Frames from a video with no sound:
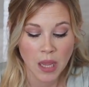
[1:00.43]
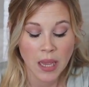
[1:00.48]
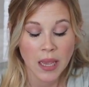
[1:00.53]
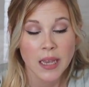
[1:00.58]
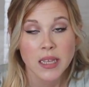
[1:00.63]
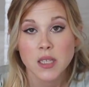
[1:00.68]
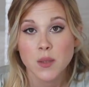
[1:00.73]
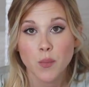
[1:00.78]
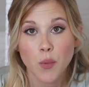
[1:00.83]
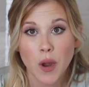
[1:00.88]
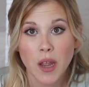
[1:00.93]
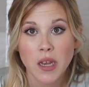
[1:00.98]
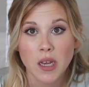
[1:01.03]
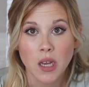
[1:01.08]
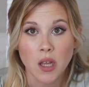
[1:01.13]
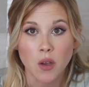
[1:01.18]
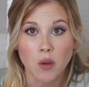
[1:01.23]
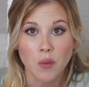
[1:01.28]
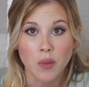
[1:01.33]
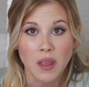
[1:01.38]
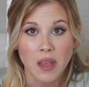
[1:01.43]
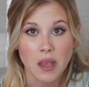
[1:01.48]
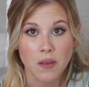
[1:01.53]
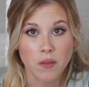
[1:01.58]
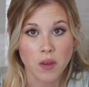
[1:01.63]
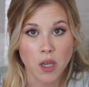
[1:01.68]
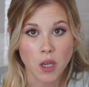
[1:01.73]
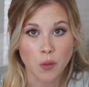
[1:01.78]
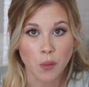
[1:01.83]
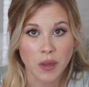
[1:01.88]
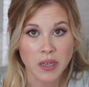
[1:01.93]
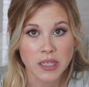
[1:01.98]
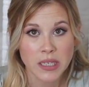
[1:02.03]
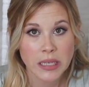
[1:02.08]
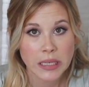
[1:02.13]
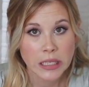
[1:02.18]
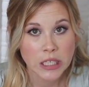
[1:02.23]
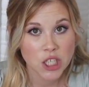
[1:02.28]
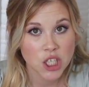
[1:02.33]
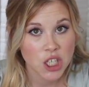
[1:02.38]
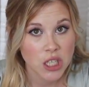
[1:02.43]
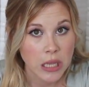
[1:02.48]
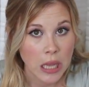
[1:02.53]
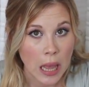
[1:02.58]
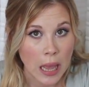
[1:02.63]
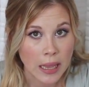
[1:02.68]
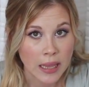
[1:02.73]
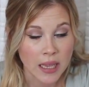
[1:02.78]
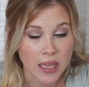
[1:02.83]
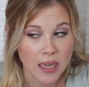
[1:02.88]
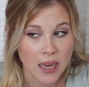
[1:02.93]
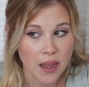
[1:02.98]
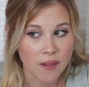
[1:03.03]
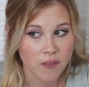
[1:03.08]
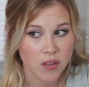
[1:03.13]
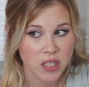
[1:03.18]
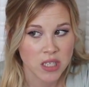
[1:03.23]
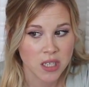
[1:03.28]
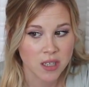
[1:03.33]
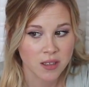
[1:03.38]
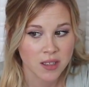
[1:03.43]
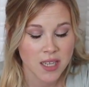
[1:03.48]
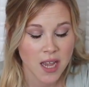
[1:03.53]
It's brand new. They give a new one to each client every single